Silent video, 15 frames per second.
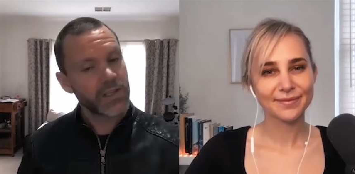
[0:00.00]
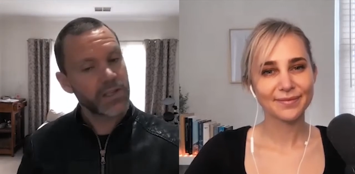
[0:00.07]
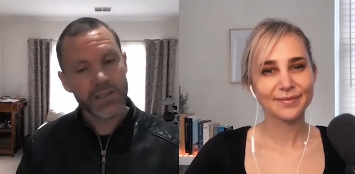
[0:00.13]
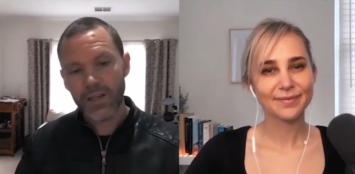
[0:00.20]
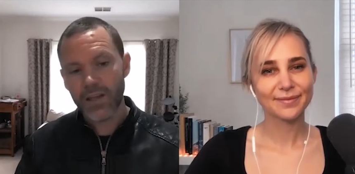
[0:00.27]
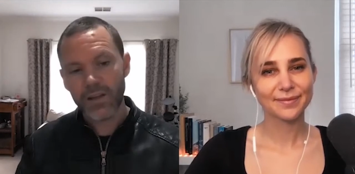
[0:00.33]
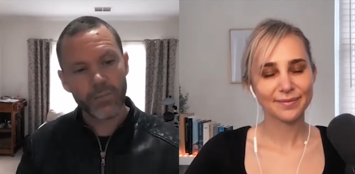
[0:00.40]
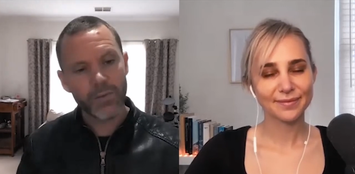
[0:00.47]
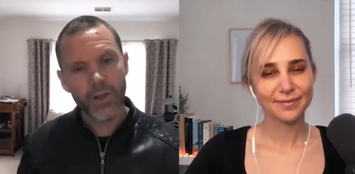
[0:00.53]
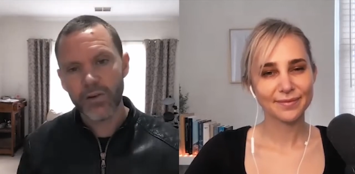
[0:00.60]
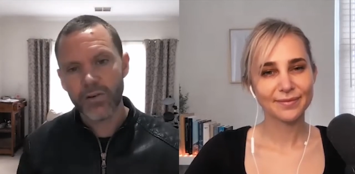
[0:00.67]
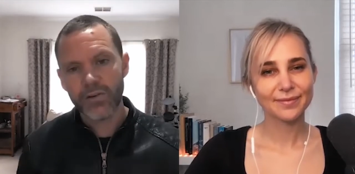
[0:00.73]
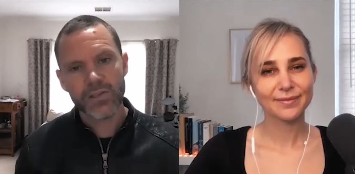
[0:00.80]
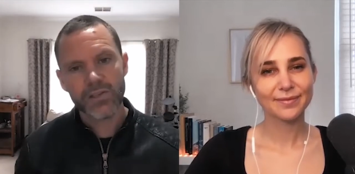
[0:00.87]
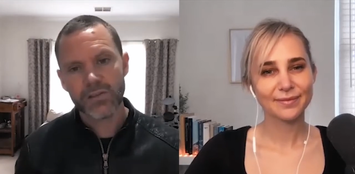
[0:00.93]
Speaker 1: these other
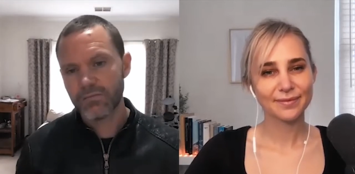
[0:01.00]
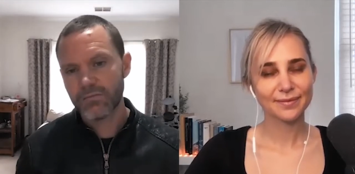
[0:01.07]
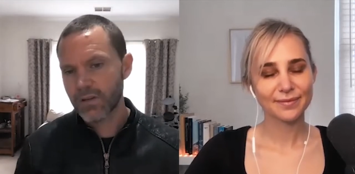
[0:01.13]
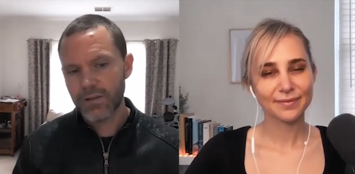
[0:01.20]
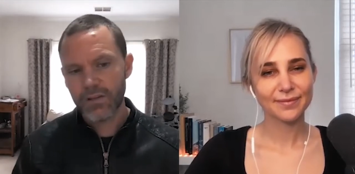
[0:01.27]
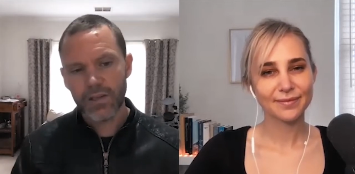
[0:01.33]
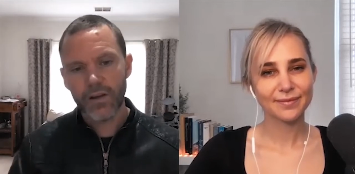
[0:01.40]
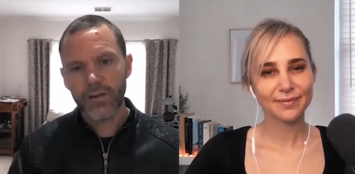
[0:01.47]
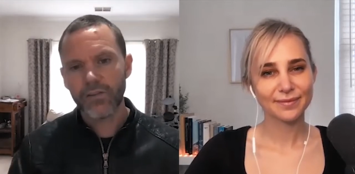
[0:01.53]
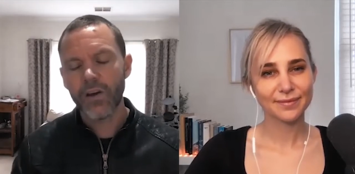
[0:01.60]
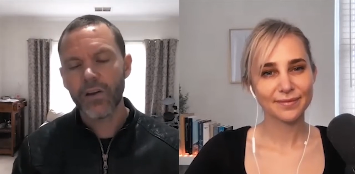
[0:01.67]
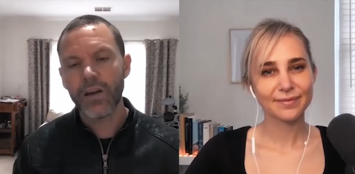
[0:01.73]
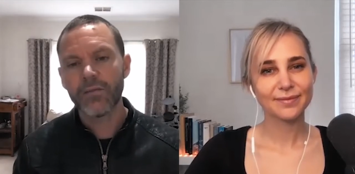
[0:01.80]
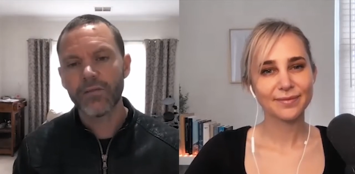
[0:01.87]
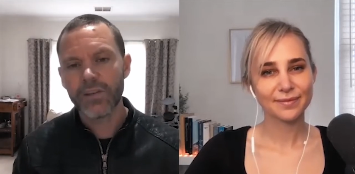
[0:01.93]
blokes, you know,
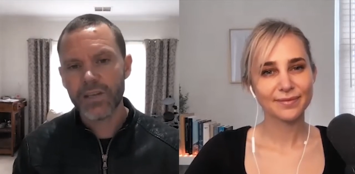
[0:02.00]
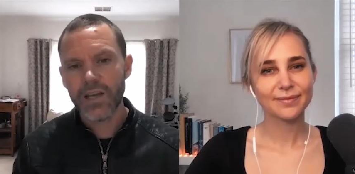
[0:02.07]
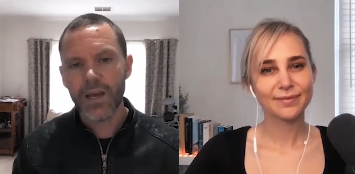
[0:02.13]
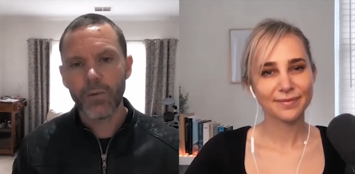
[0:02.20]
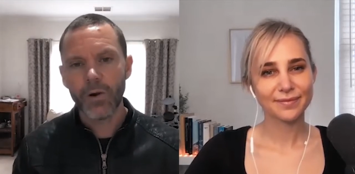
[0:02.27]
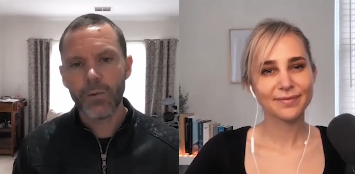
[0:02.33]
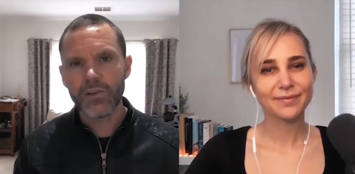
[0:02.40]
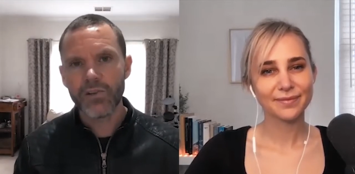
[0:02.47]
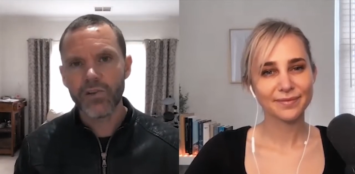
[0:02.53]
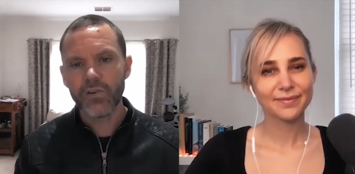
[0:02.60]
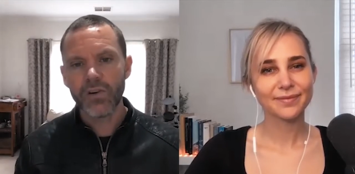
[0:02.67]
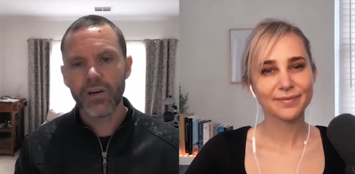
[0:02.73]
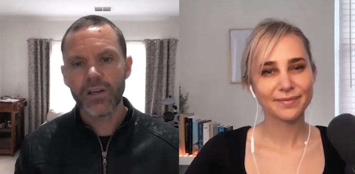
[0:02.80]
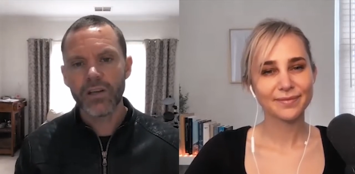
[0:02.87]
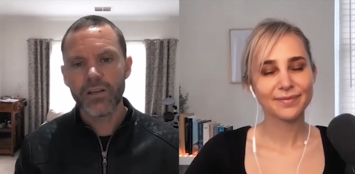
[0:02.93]
don't have the same
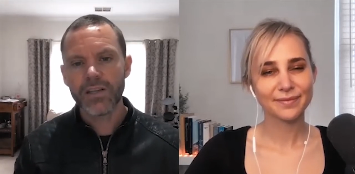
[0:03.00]
opportunity.